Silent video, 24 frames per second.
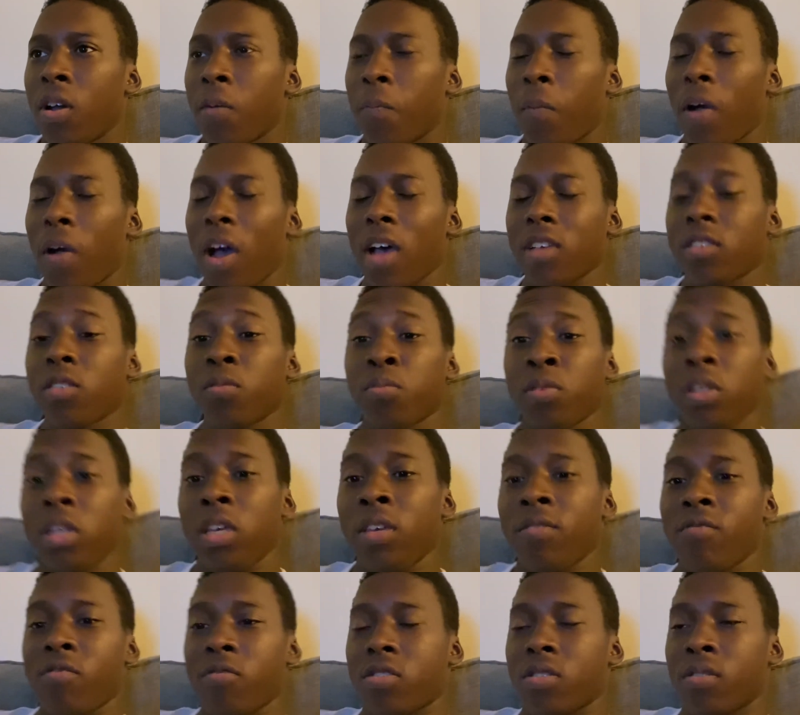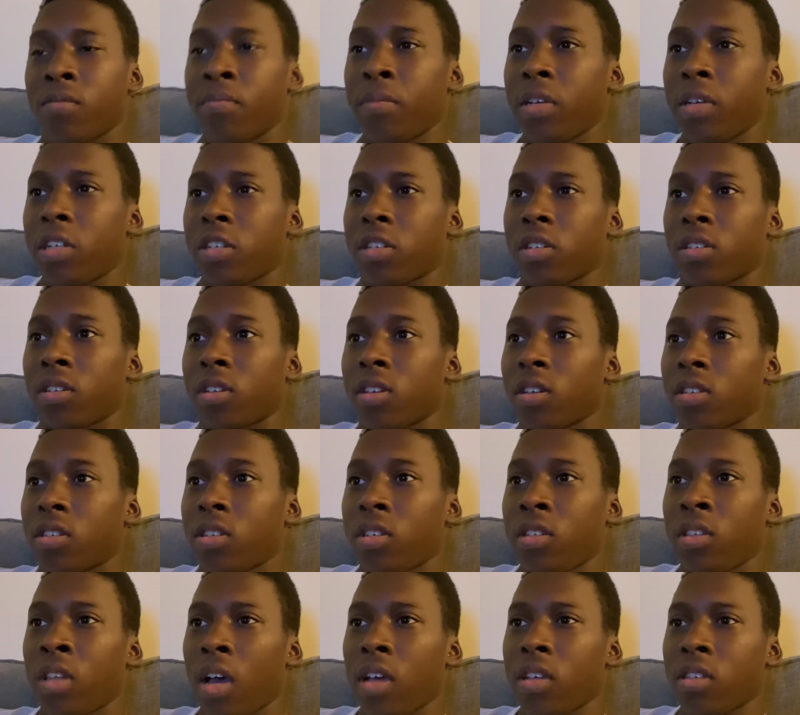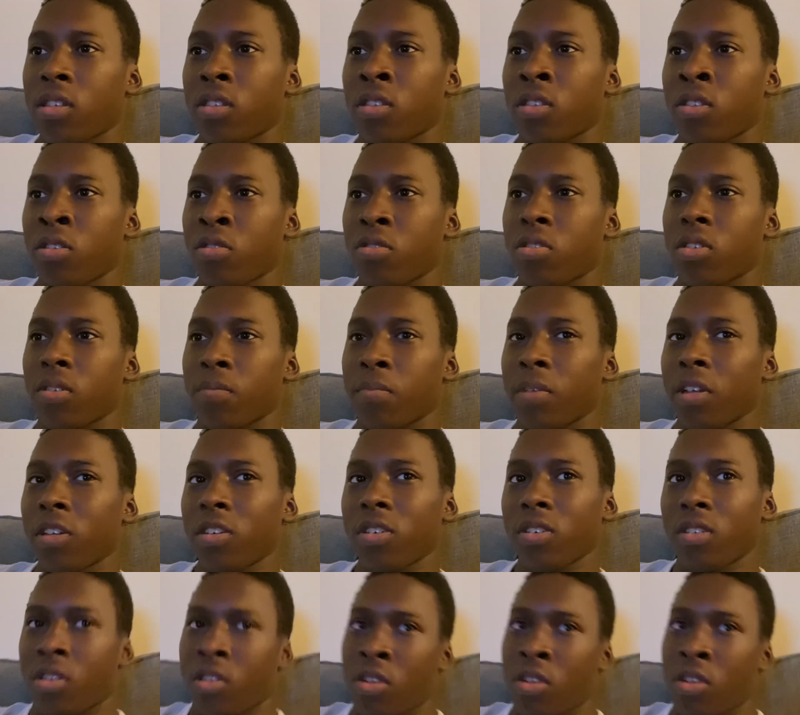possibly even submission, because he does do submissions.